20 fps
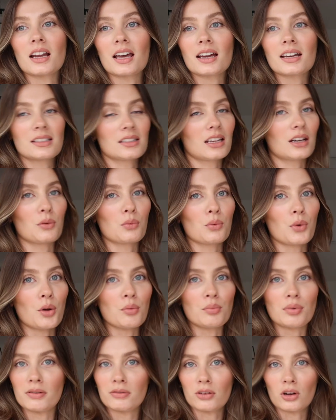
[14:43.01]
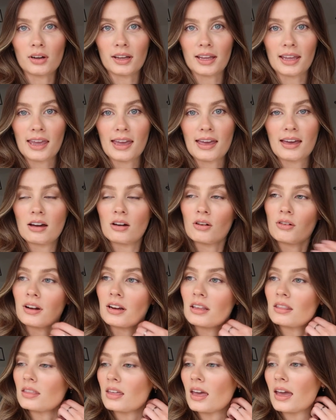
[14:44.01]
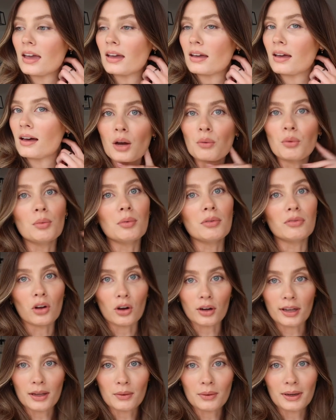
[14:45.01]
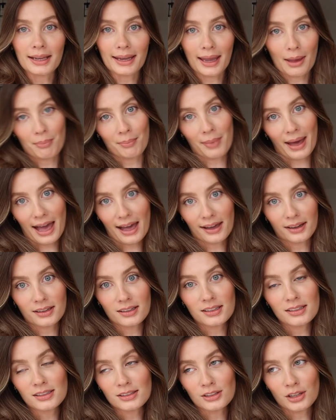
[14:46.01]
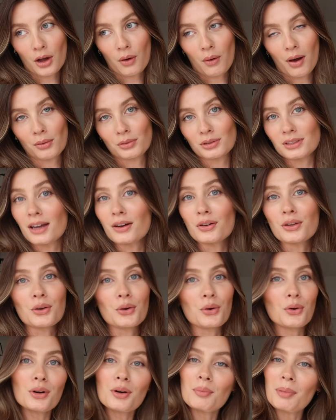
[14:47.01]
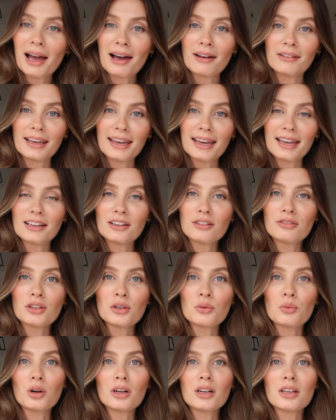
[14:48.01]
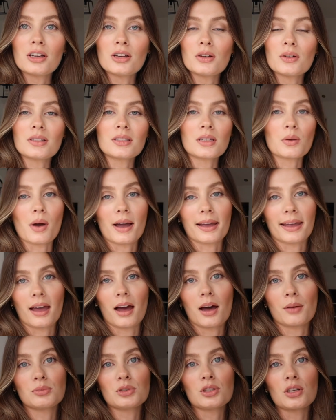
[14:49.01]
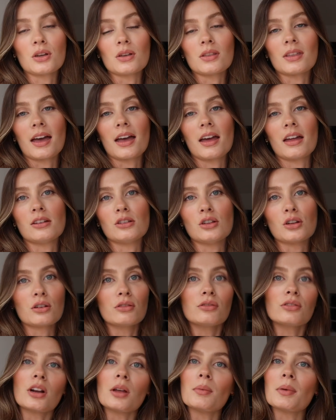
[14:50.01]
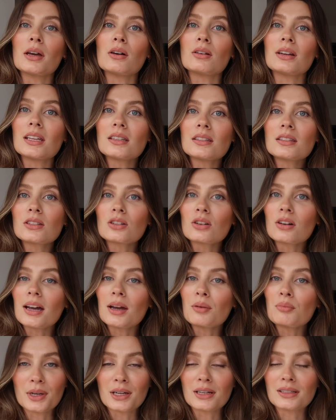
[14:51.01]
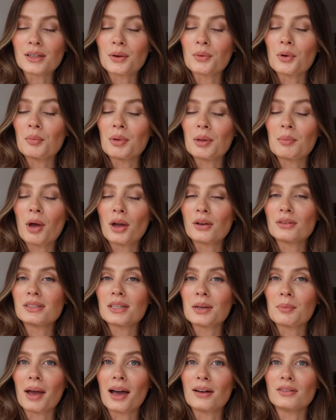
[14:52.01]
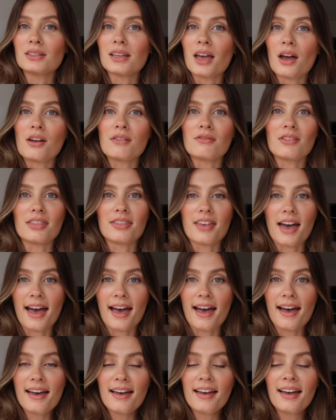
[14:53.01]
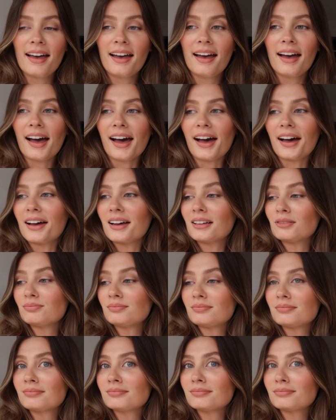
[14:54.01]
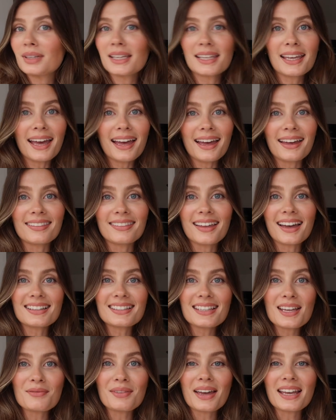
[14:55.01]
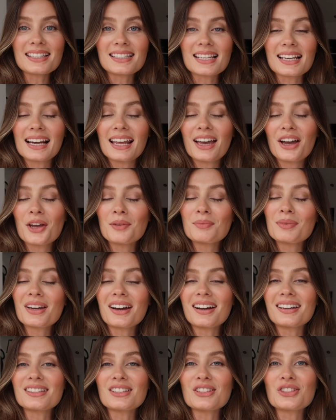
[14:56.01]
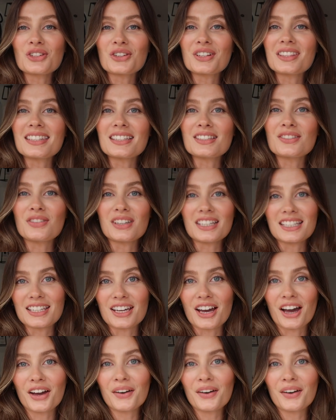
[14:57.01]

Like I said, I won't be vlogging it or anything. I will be vlogging when I get back, so I will tell you all about it. And if you want to see what I get up to, then you can follow me on Instagram, because I will be posting about it over there. But yeah, that's it basically. I hope you guys enjoyed this video.